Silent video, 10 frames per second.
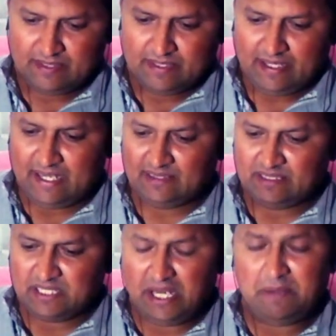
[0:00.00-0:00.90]

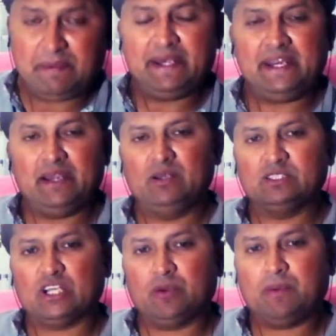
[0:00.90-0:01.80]
and three
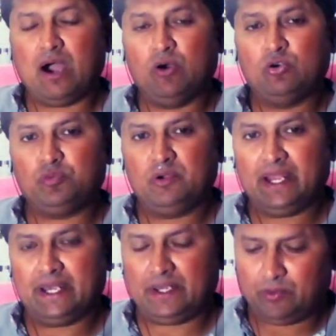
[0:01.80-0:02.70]
variables of output
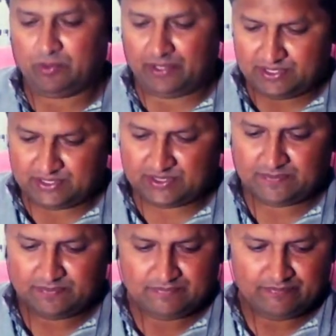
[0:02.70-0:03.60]
categories.
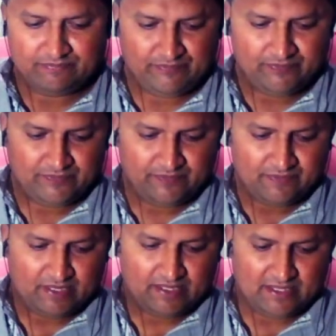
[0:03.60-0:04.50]

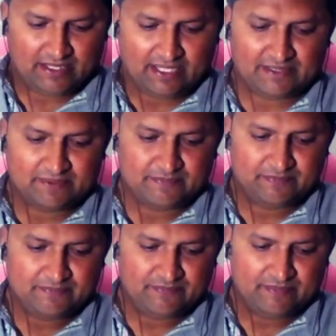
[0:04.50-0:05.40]
Right.
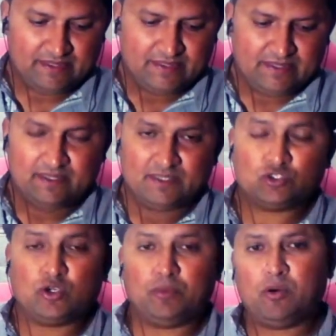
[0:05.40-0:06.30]

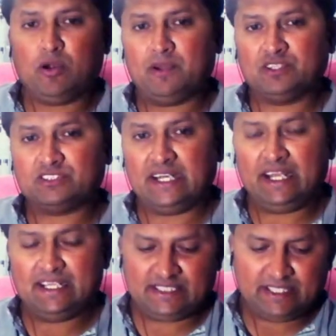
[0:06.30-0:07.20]
So 4 plus
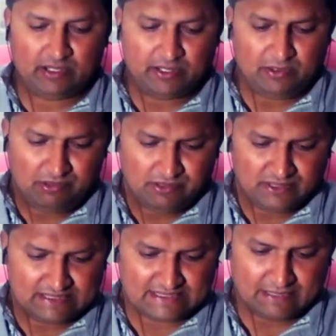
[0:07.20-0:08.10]
3 is equal to
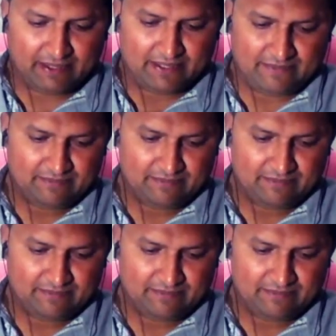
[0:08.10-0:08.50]
7.